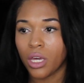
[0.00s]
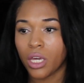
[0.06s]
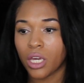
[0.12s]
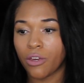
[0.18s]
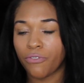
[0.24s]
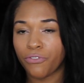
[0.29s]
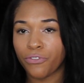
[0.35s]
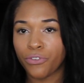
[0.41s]

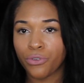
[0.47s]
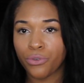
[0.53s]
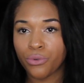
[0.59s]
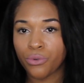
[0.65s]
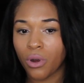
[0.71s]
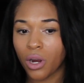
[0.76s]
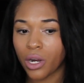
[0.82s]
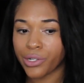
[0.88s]
If
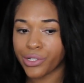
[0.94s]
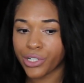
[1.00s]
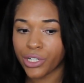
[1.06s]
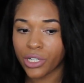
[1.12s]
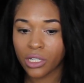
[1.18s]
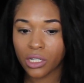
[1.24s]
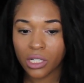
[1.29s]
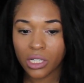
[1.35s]
you are
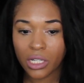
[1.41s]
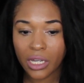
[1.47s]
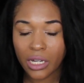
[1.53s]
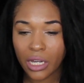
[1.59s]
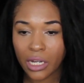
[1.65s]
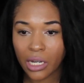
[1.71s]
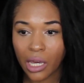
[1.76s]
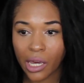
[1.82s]
chilling
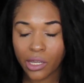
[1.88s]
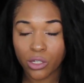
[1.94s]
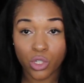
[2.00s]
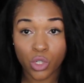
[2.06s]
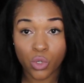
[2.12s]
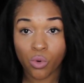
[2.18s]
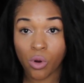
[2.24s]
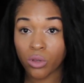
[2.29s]
late at night
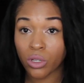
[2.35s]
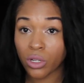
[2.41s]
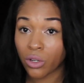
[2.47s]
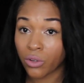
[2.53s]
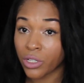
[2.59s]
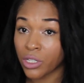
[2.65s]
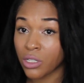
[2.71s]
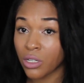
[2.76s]

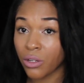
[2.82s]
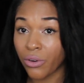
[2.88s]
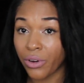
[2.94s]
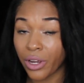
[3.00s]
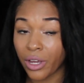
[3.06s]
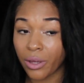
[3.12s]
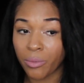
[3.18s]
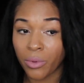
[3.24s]
scrolling on
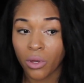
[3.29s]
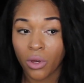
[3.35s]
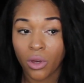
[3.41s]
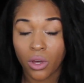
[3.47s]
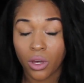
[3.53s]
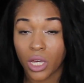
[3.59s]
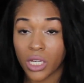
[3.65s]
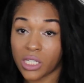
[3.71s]
Instagram,
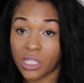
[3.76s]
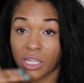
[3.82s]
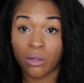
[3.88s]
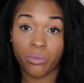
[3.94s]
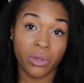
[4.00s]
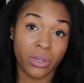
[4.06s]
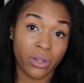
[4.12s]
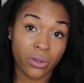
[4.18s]

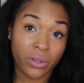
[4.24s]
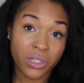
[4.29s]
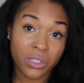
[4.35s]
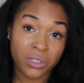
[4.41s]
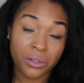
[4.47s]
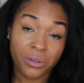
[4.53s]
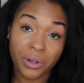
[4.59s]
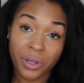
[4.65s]
instead of being on
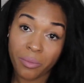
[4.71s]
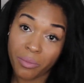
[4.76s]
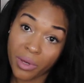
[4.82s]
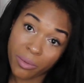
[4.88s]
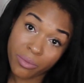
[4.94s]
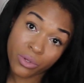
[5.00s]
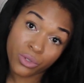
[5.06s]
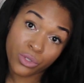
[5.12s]
Instagram,
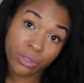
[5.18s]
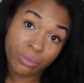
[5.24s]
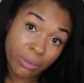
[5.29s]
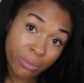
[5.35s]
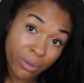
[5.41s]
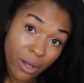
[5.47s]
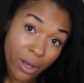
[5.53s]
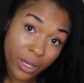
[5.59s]
maybe you should
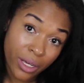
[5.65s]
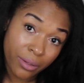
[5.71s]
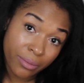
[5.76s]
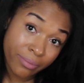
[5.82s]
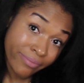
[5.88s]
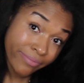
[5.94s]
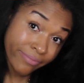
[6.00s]
be blogging.